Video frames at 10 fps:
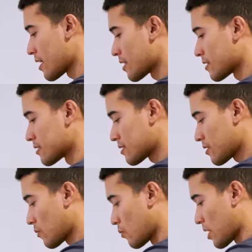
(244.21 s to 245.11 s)
And
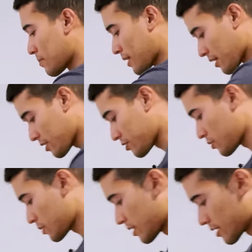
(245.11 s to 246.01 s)
what I'm planning on
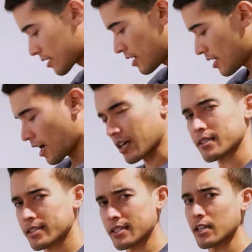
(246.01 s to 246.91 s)
doing, I
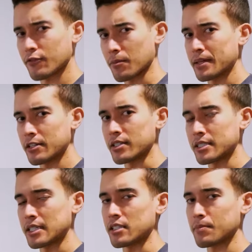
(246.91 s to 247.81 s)
got this idea from Peter
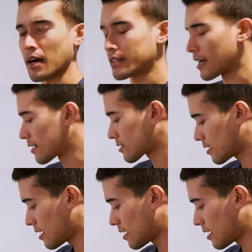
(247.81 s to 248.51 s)
Attia's podcast.